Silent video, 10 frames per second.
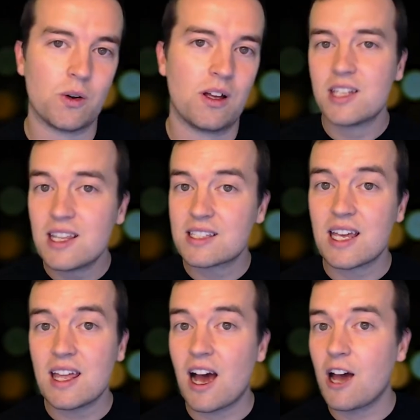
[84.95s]
To this
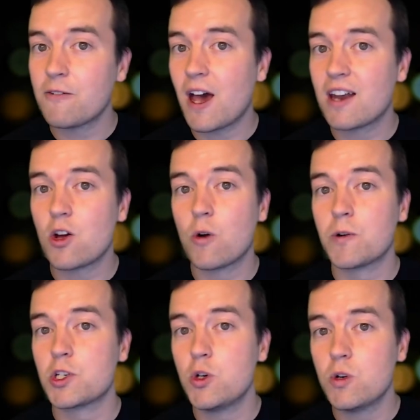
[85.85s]
date, I've had
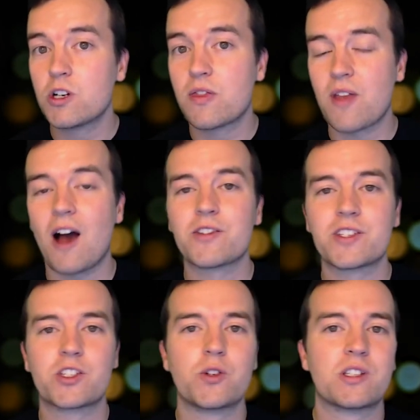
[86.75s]
over
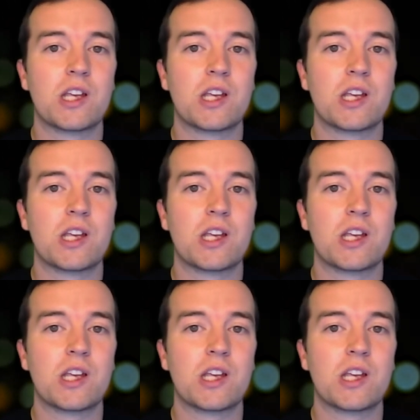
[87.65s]
200,000 students